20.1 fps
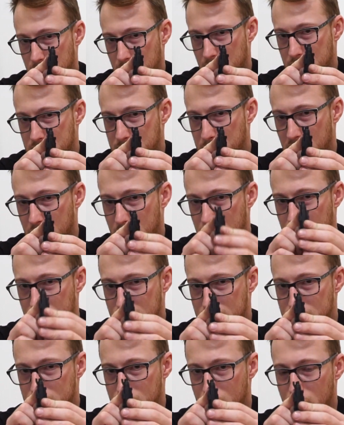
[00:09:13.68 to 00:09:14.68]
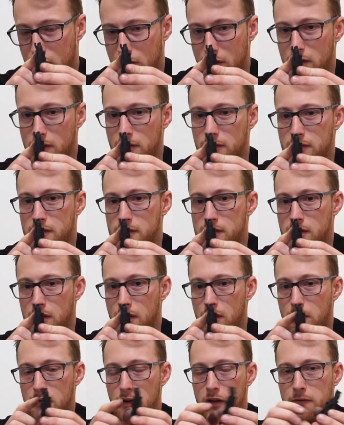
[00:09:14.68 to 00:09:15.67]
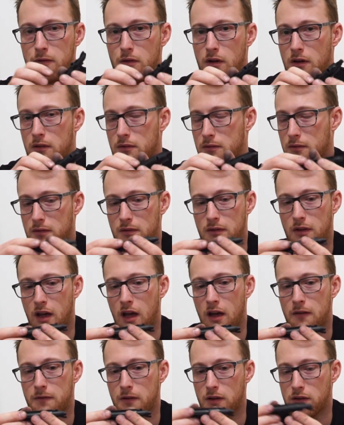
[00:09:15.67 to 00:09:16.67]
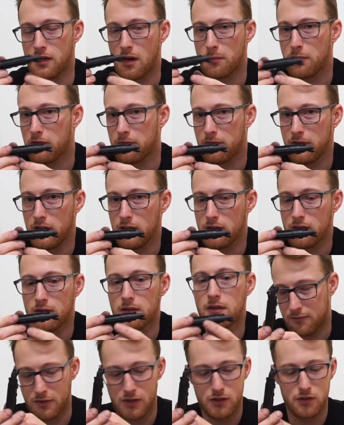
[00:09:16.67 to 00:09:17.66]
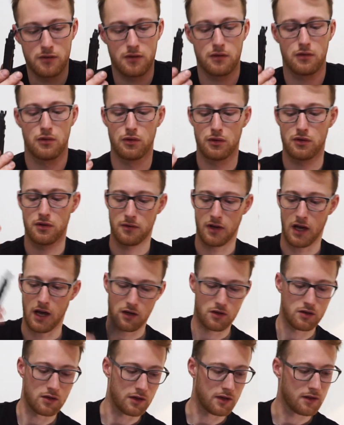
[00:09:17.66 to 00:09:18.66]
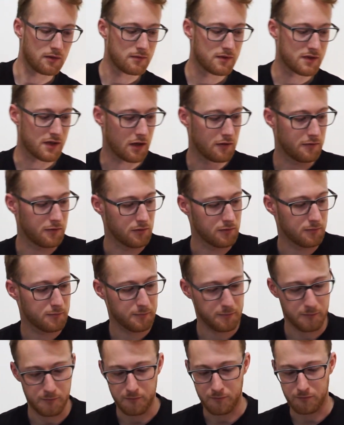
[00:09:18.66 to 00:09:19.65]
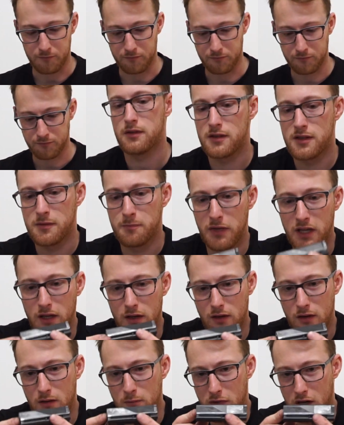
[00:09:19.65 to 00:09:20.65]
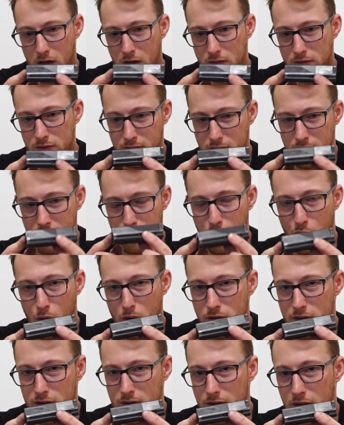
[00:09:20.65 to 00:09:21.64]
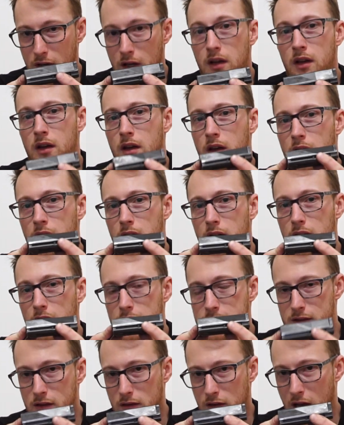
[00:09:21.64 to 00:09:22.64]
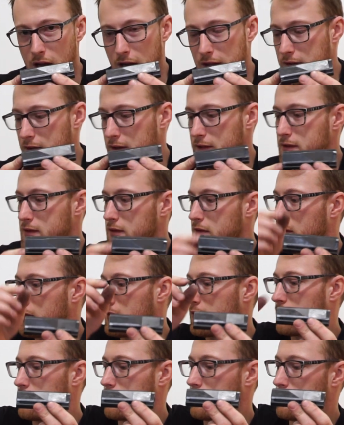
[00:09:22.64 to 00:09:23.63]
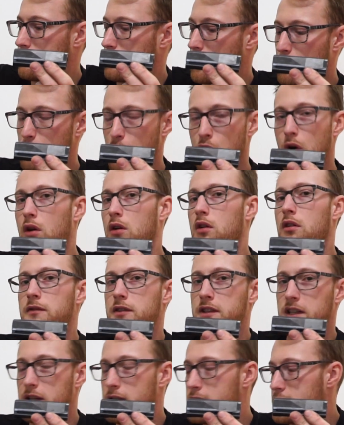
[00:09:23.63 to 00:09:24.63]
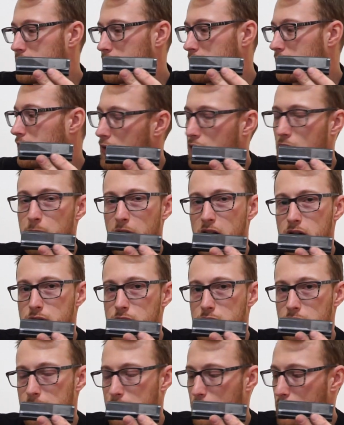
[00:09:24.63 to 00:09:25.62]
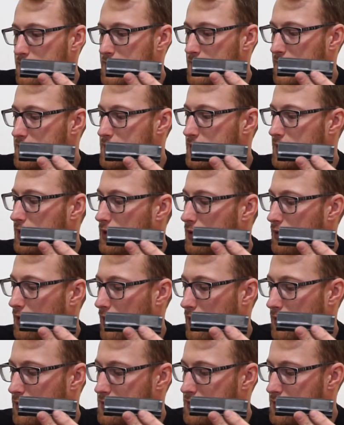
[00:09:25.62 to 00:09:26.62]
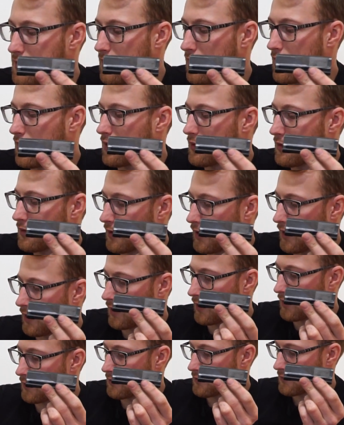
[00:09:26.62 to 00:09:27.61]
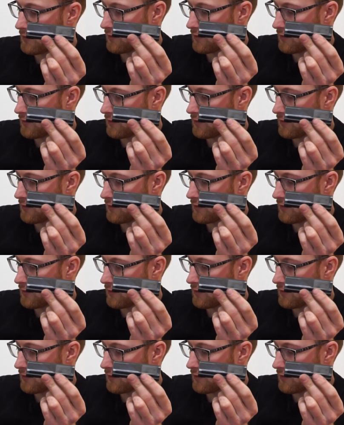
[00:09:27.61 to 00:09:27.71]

It's better, stronger. So if you have a double feed, this could actually save you. Speaking about the bolt, it's the lightest from all of these compared to the 4/16 and the SCAR. And